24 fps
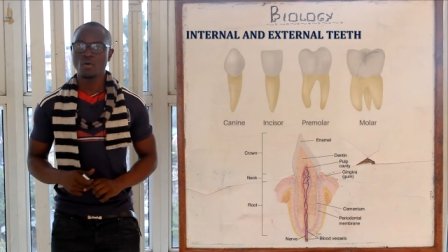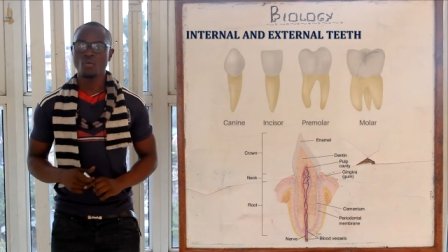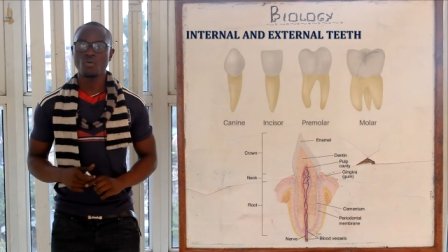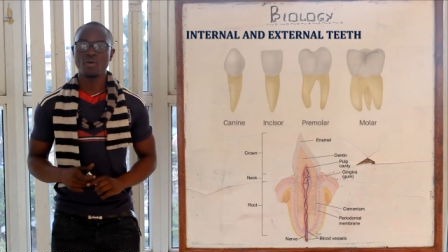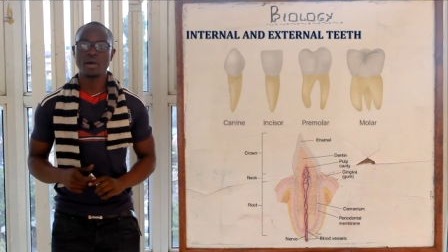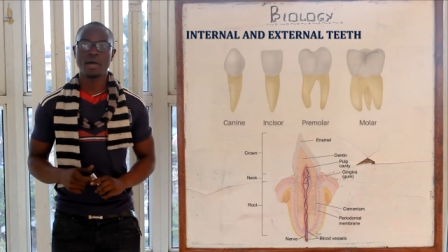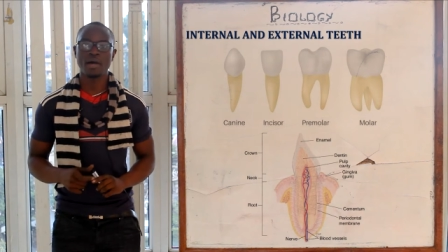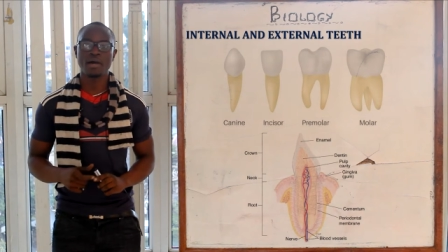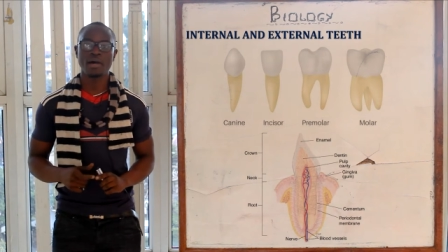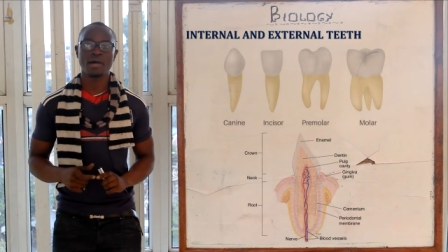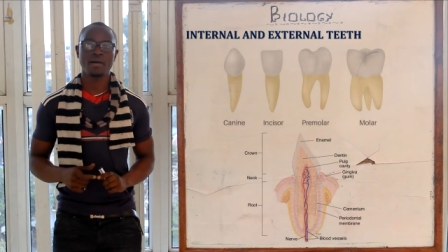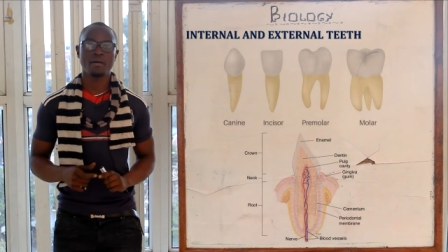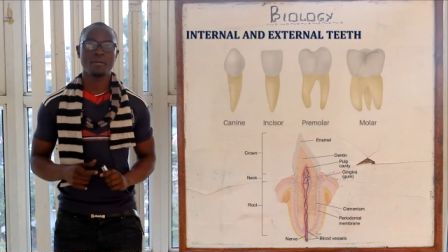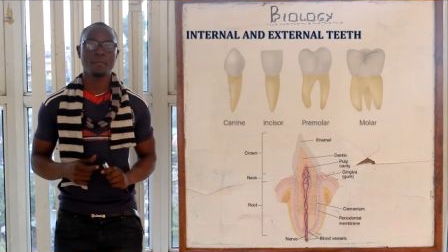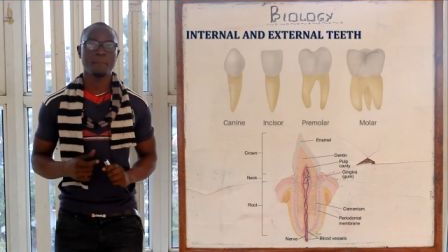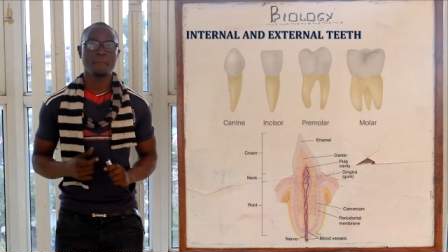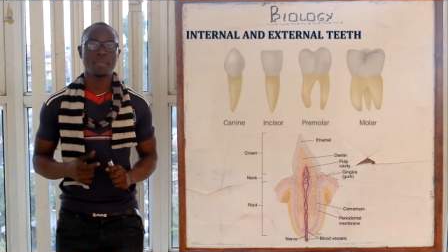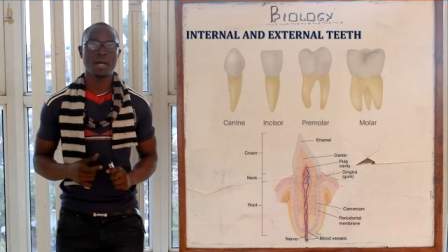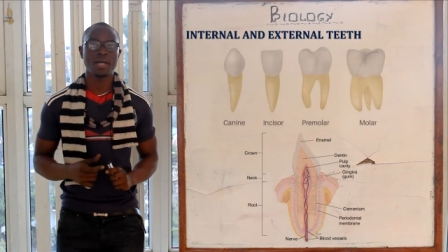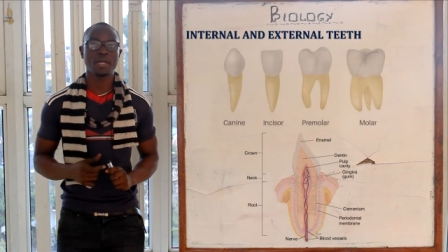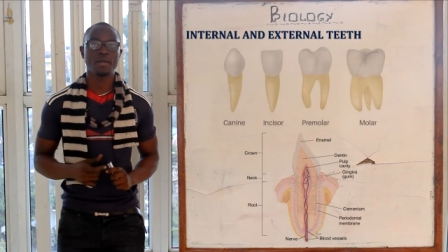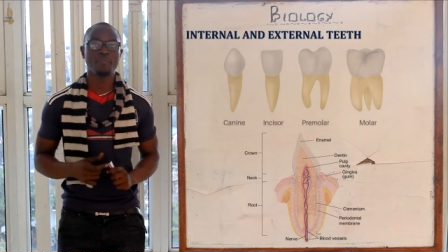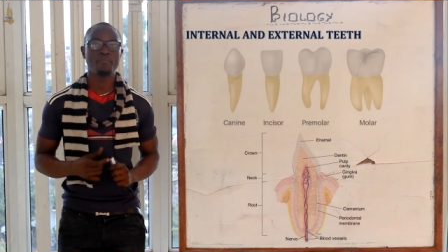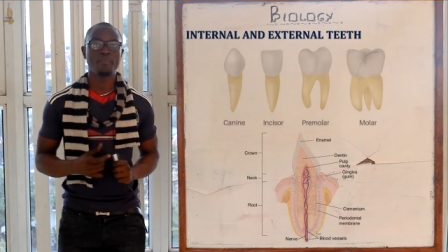
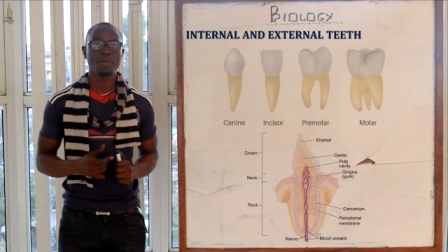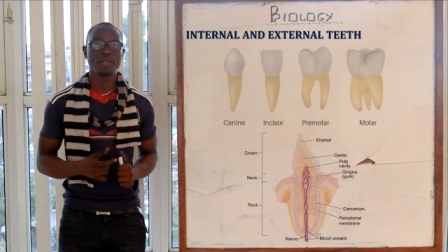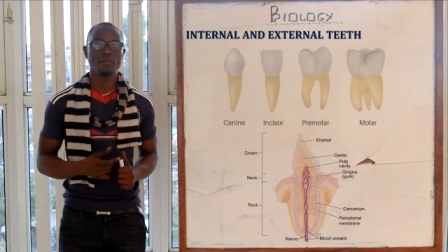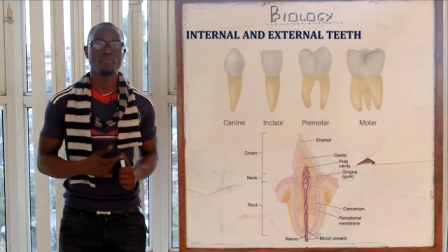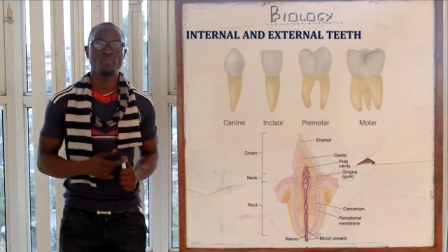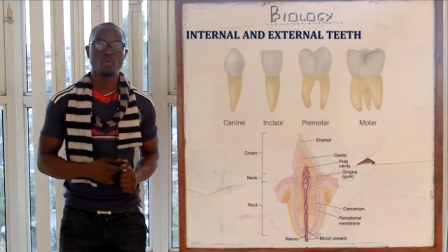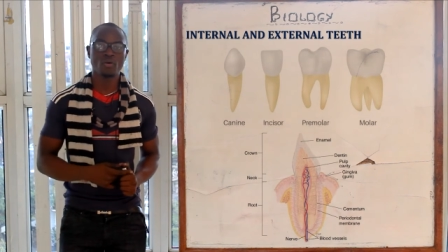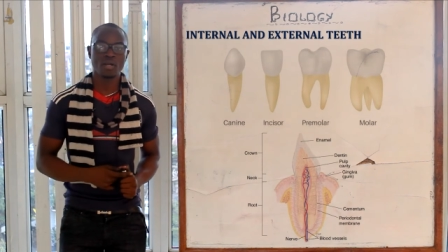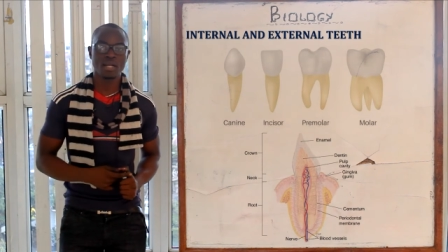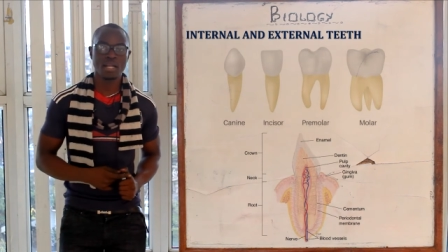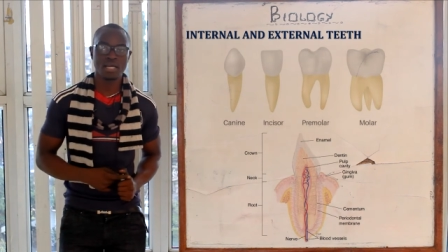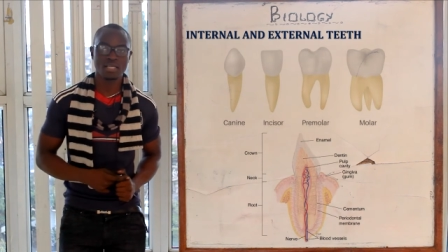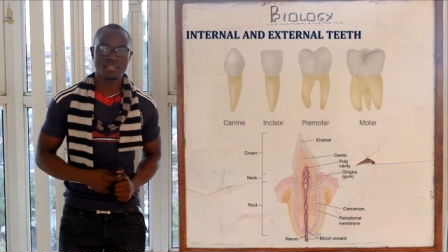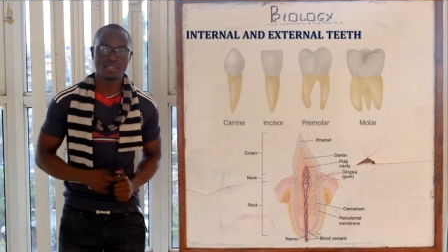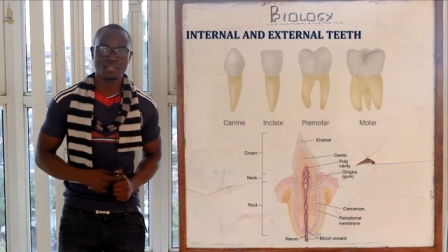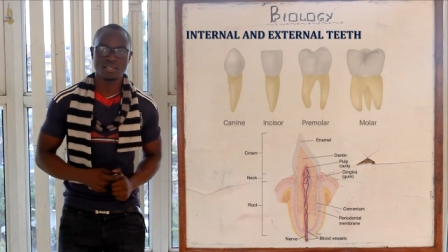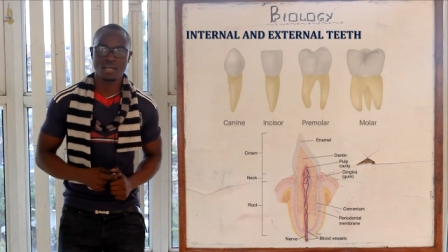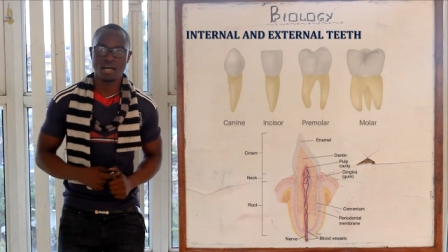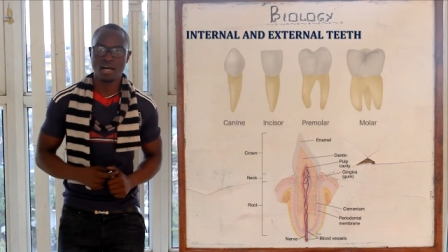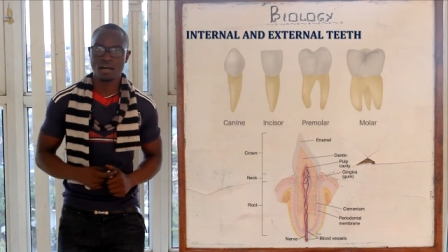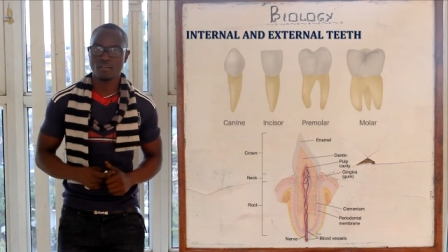whereby premolars